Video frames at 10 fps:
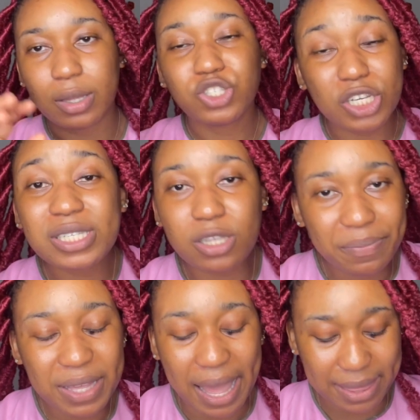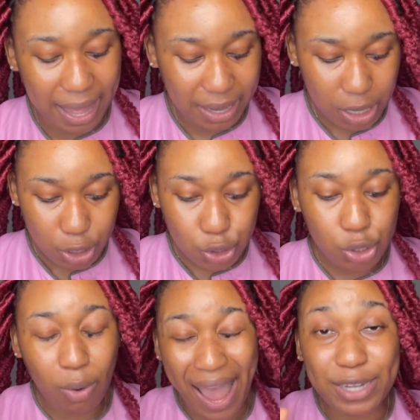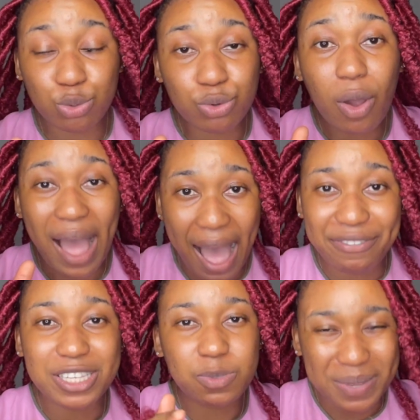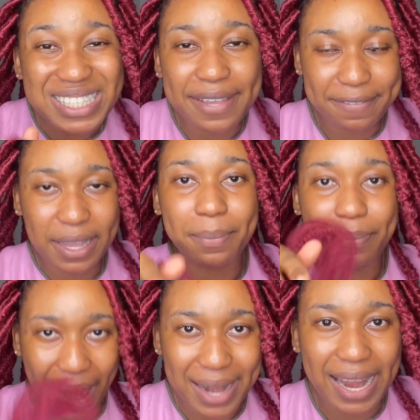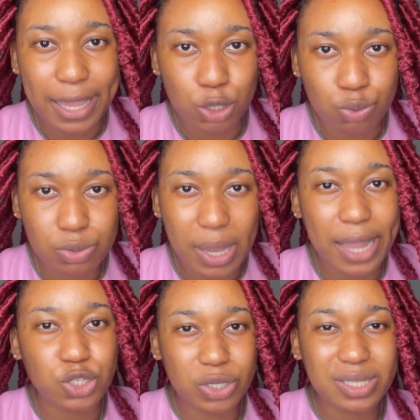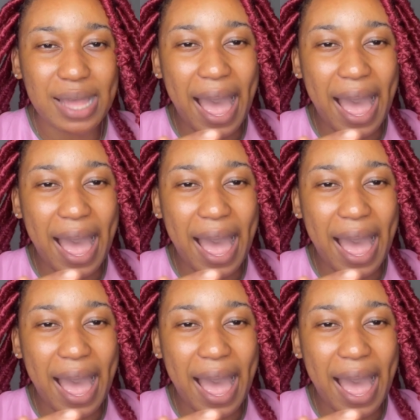something like that. So I do not have a specific brand I use. I just